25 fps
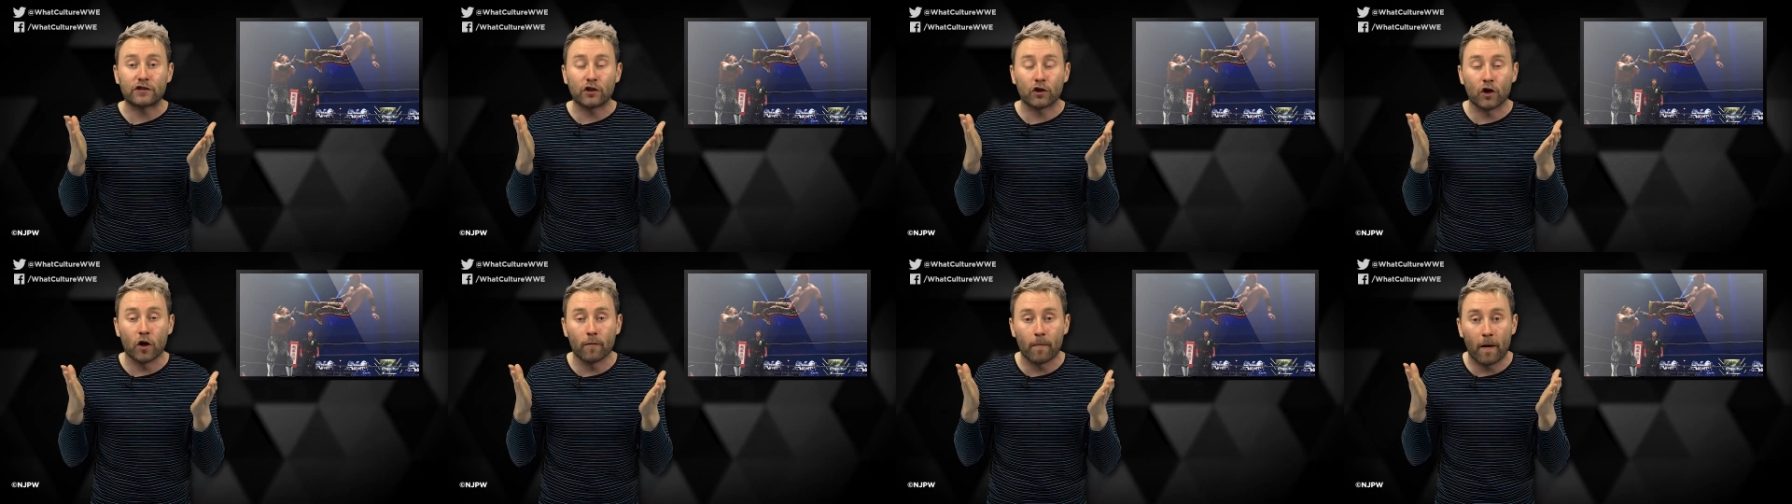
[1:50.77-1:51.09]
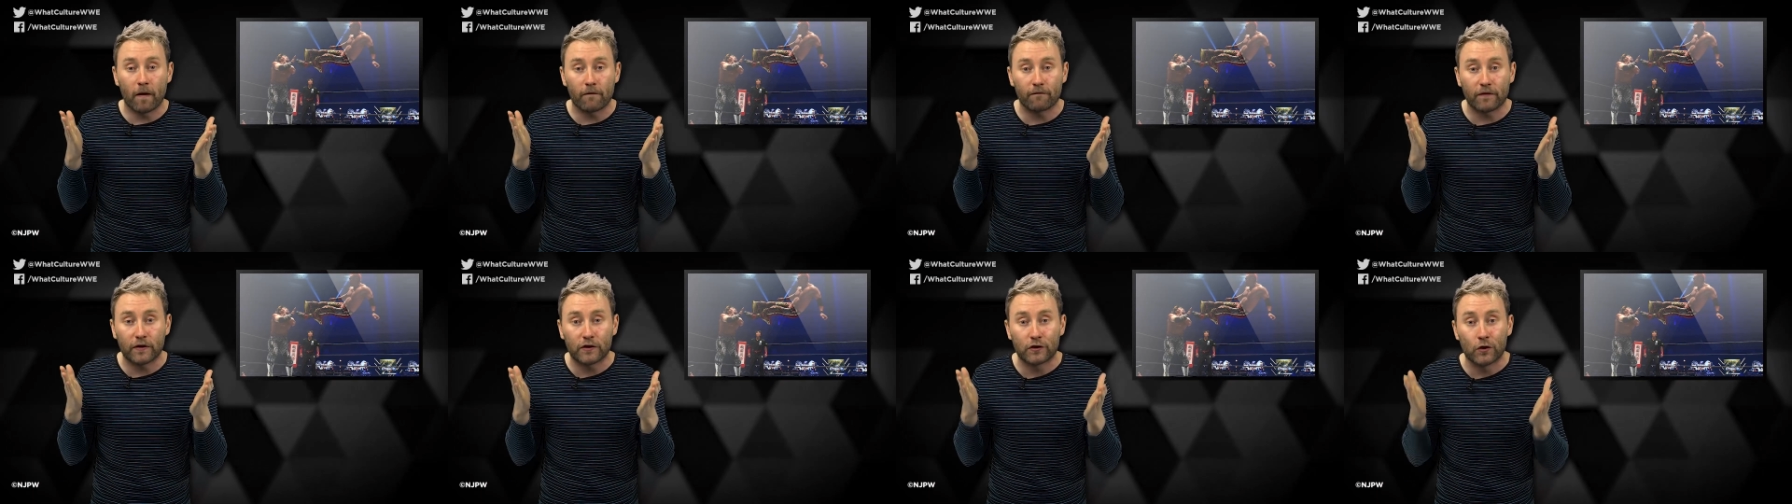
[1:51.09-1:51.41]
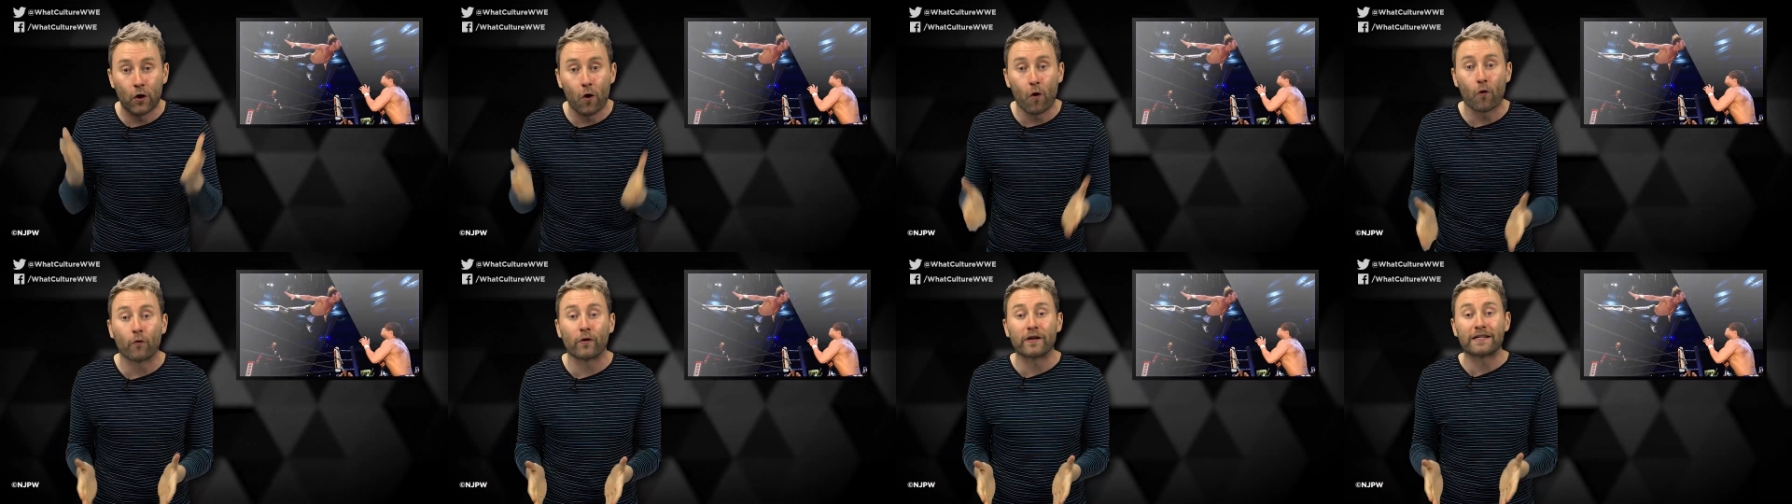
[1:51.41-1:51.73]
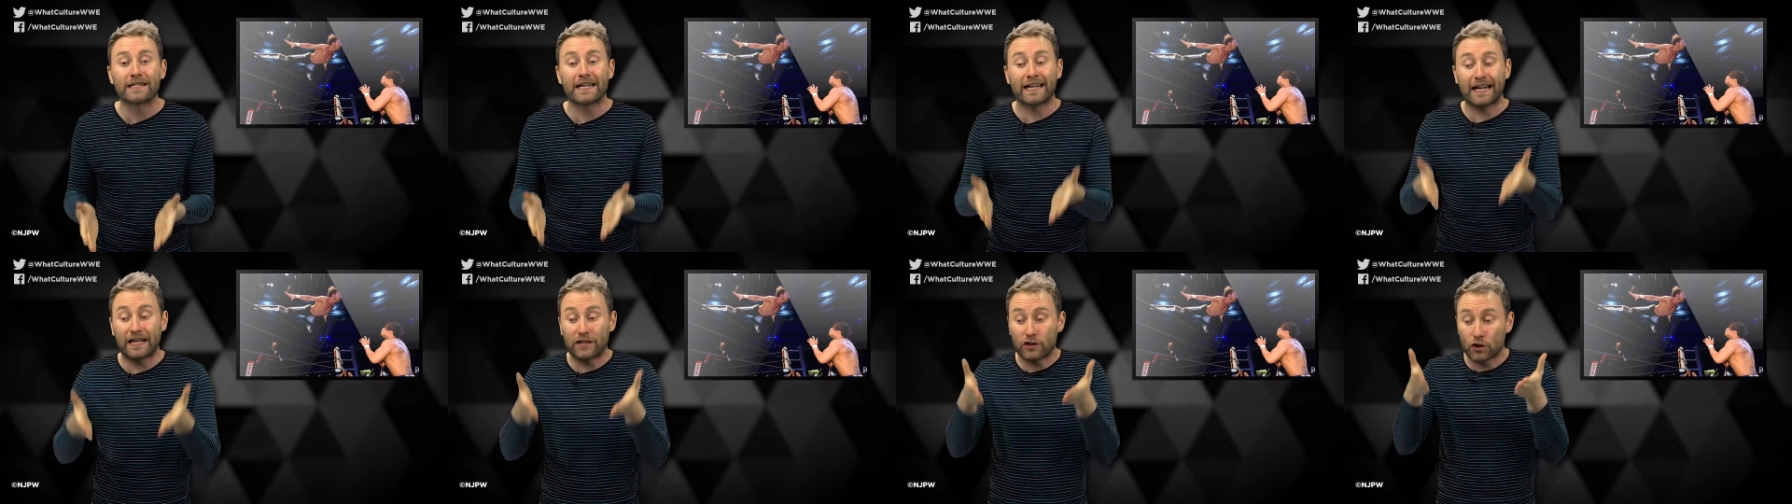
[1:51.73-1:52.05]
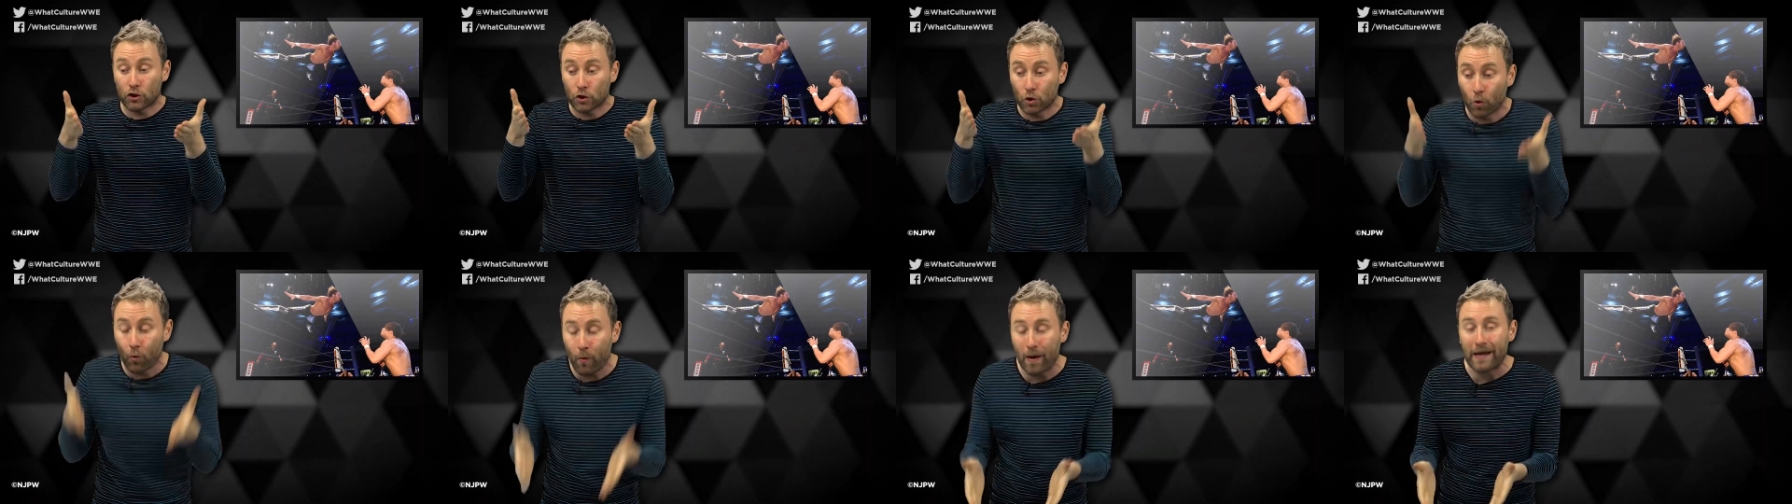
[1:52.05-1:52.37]
to come out victorious
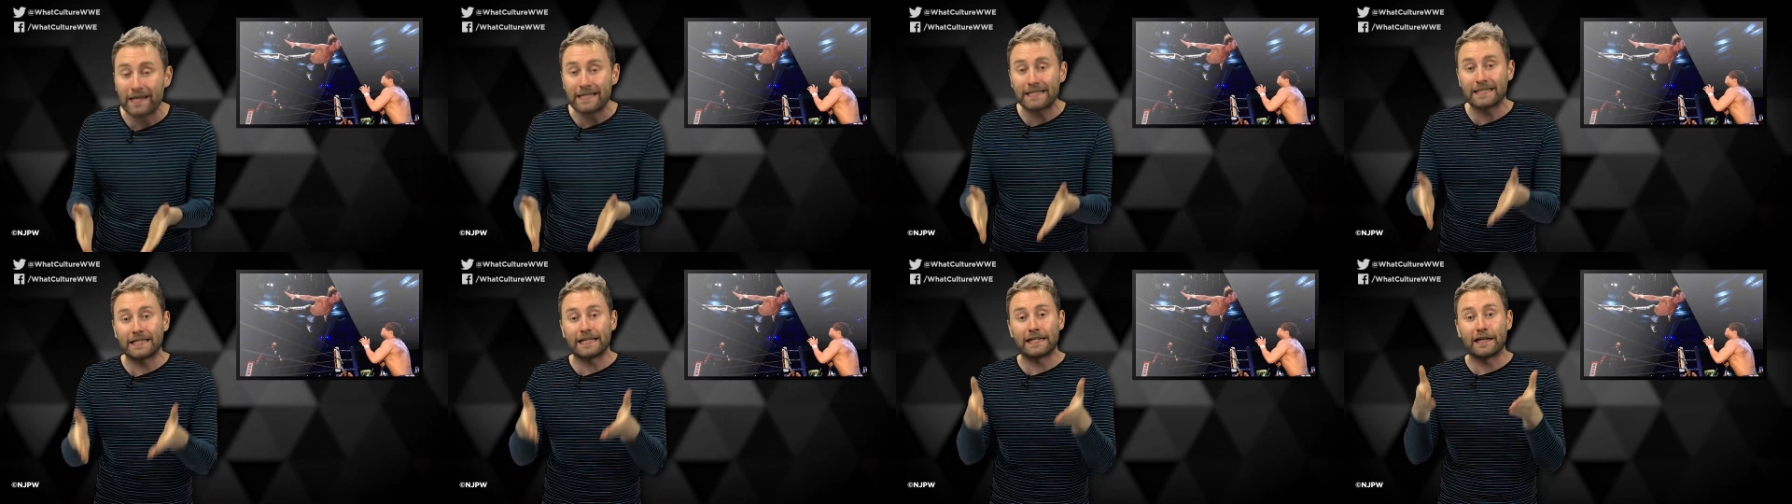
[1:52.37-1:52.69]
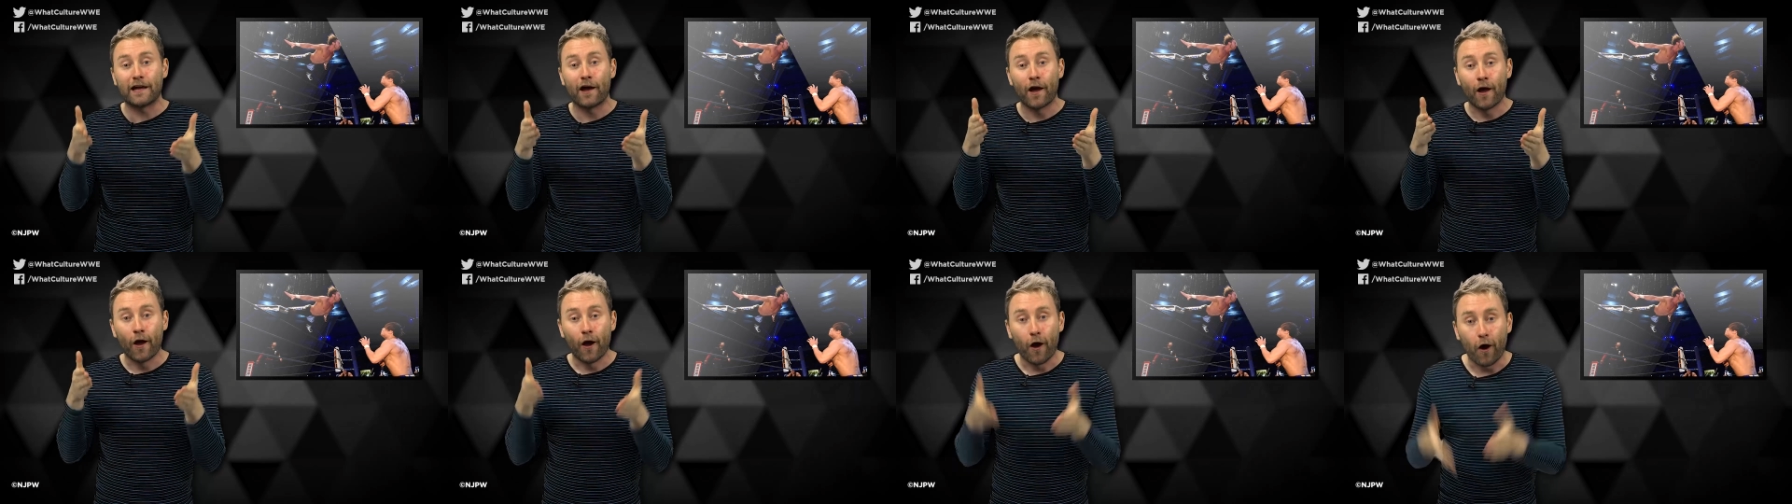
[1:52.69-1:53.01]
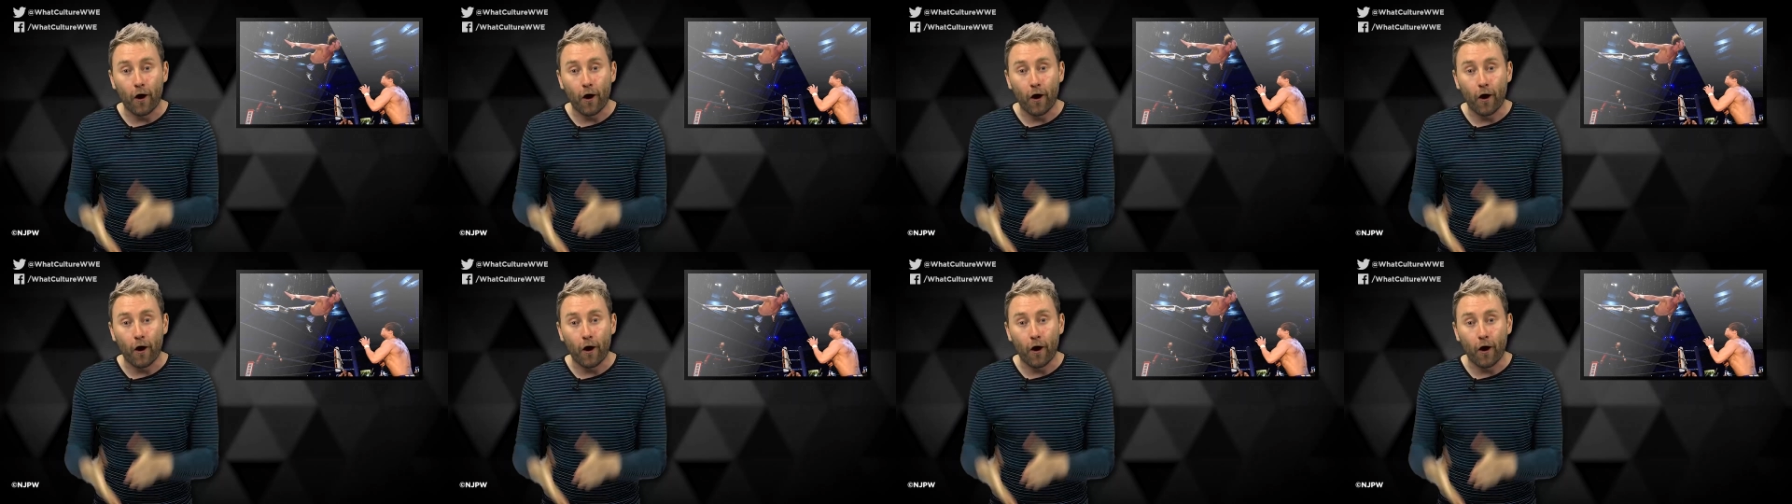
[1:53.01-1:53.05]
against 20